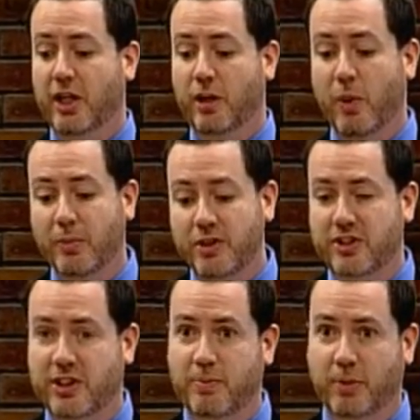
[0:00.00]
And what we
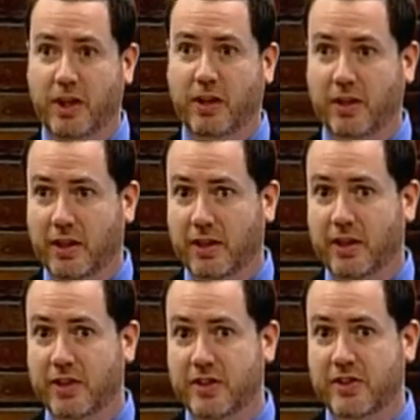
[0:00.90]
see pretty
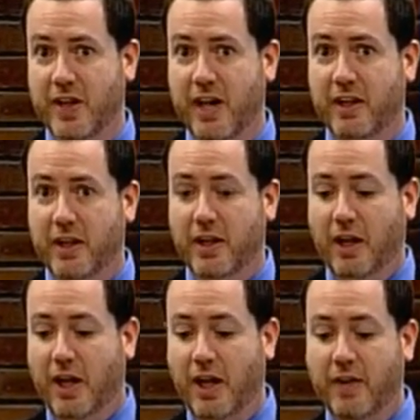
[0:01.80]
clearly is that
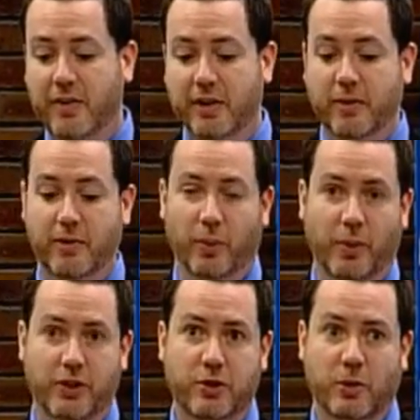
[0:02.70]
uh, the, the
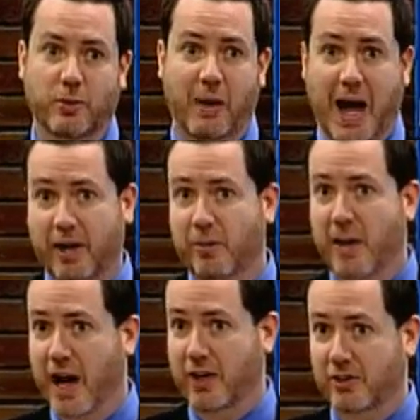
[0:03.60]
ritual battle
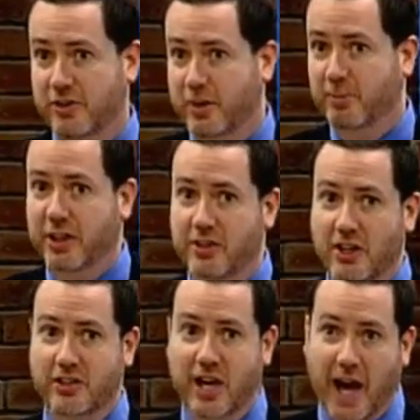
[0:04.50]
model simply
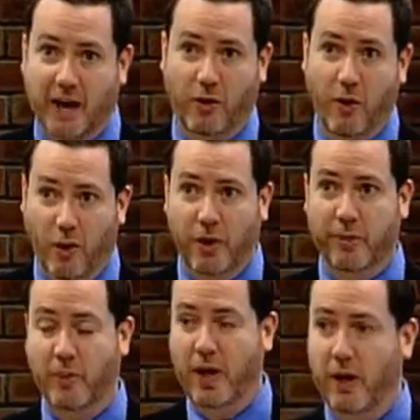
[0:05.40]
does not
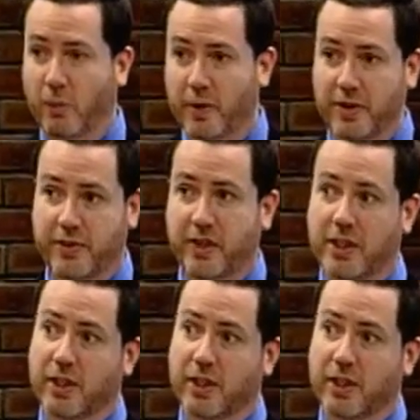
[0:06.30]
accord well with